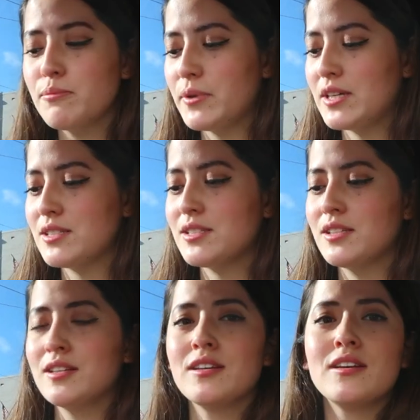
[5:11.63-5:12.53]
but
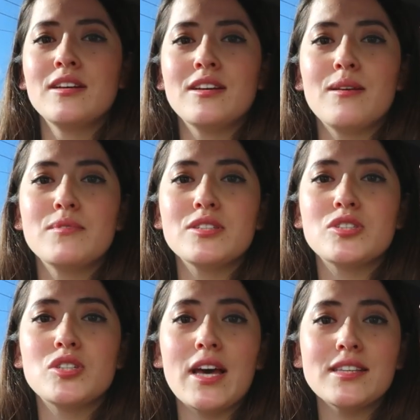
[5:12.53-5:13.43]
I'm gonna
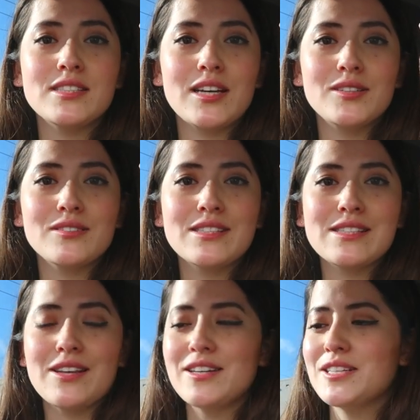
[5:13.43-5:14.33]
test out
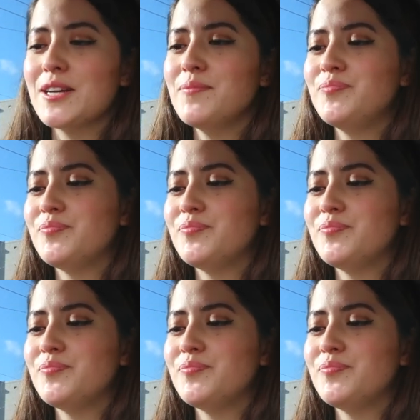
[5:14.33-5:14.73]
this latte.